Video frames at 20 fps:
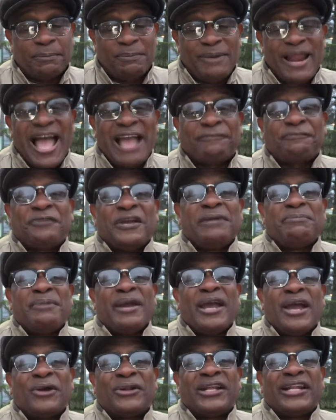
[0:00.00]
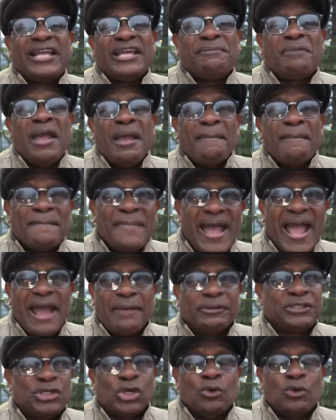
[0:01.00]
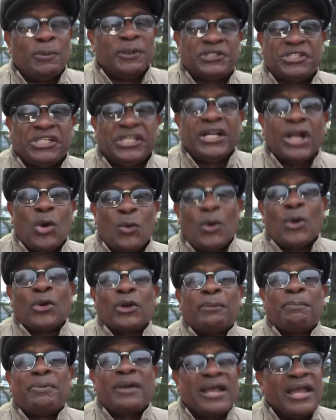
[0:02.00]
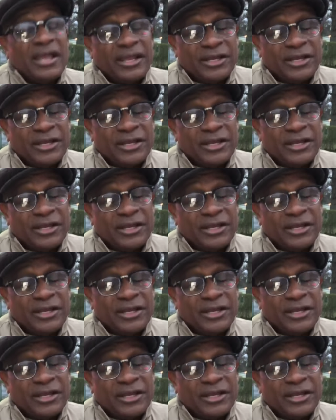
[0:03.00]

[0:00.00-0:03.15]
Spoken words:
black female that he married to, but she don't want to,